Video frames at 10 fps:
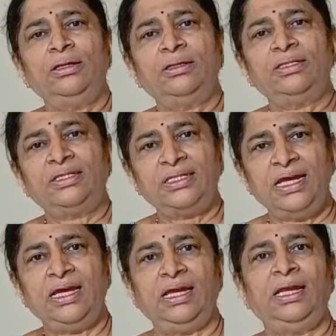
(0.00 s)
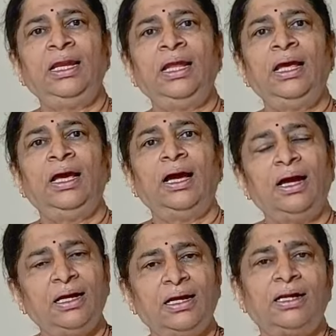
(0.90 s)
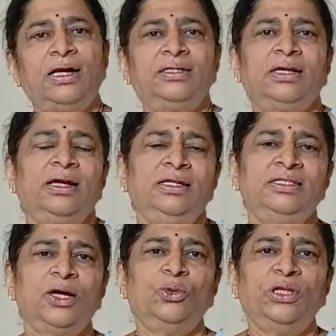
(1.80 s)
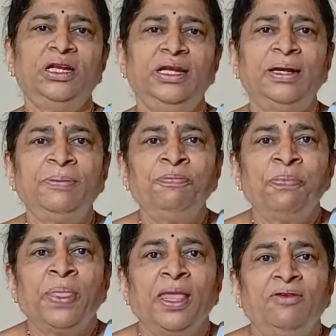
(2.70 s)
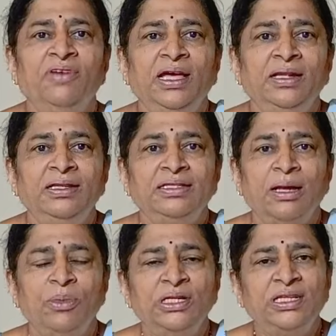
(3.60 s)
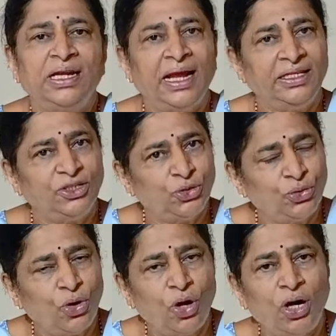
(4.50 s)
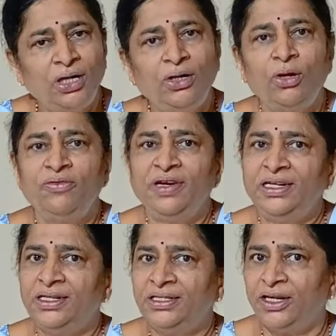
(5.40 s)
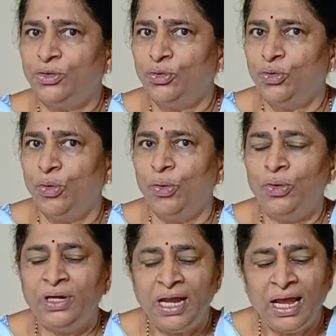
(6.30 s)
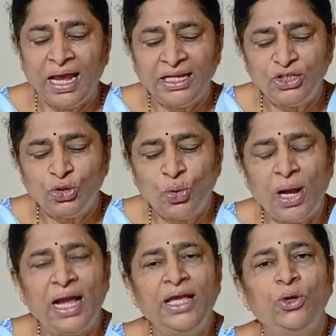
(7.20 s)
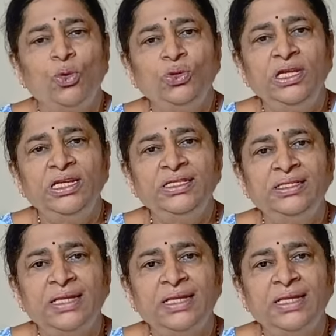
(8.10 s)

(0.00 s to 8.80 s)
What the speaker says: stay in Karnataka in South India, where the summers are neither too hot nor winters are too cold. And so I grow these